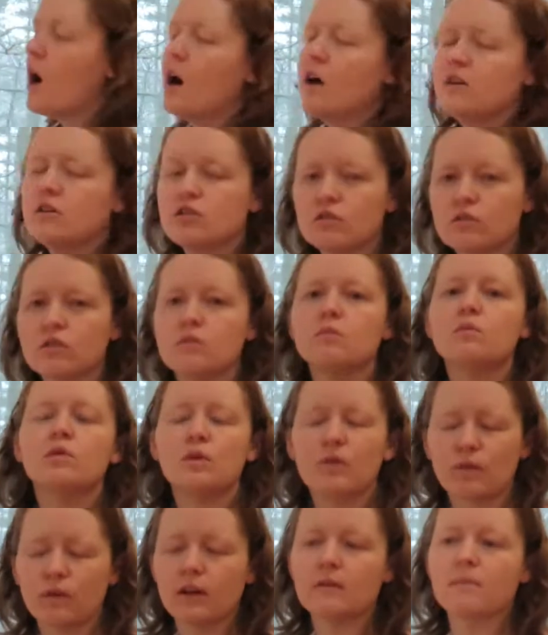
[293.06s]
Under the
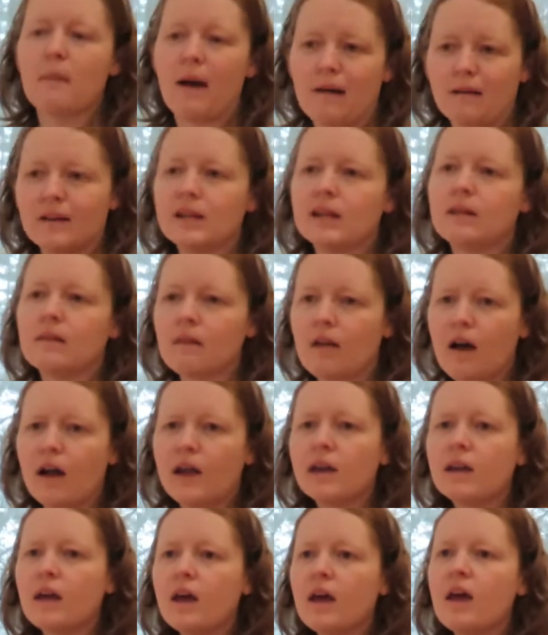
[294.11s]
moving melody
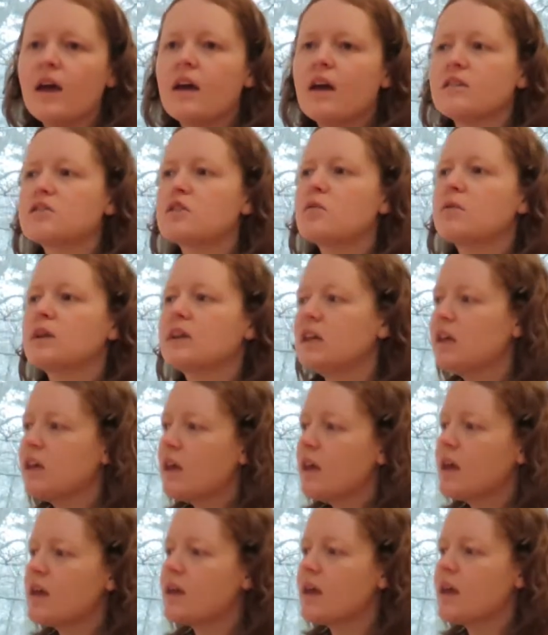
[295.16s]
line. So
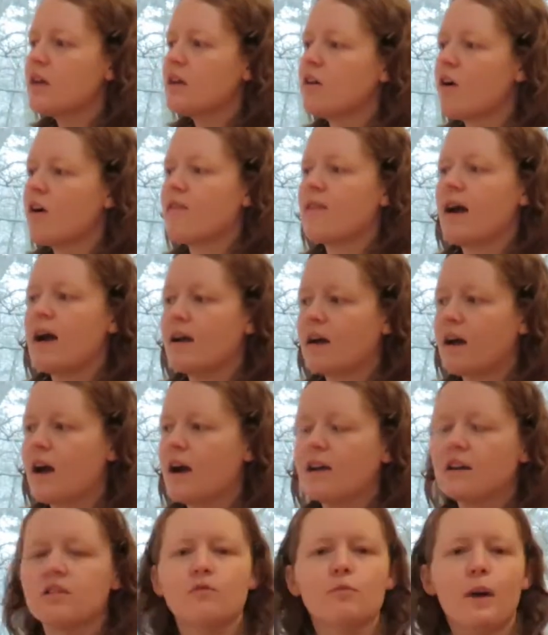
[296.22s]
keying in on that
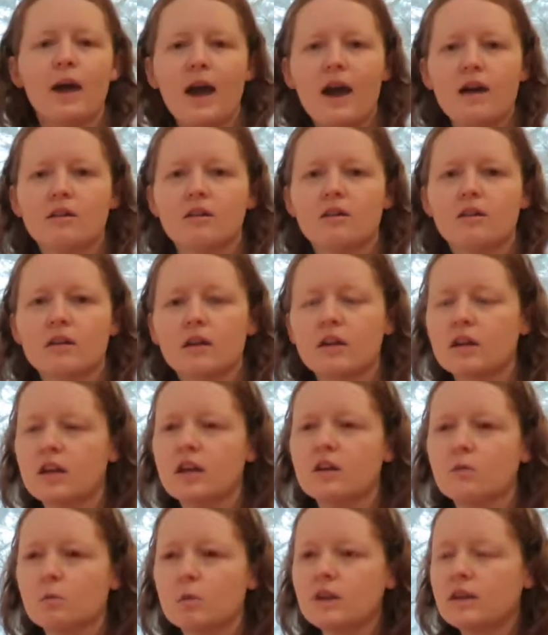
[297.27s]
kind of pattern
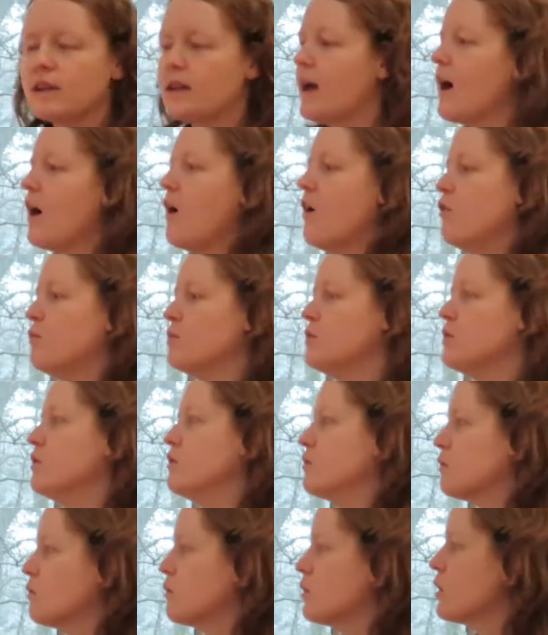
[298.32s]
can really help
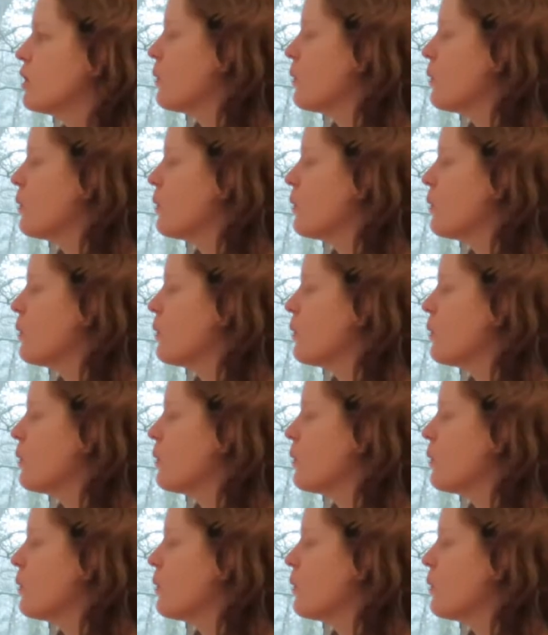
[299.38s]
you.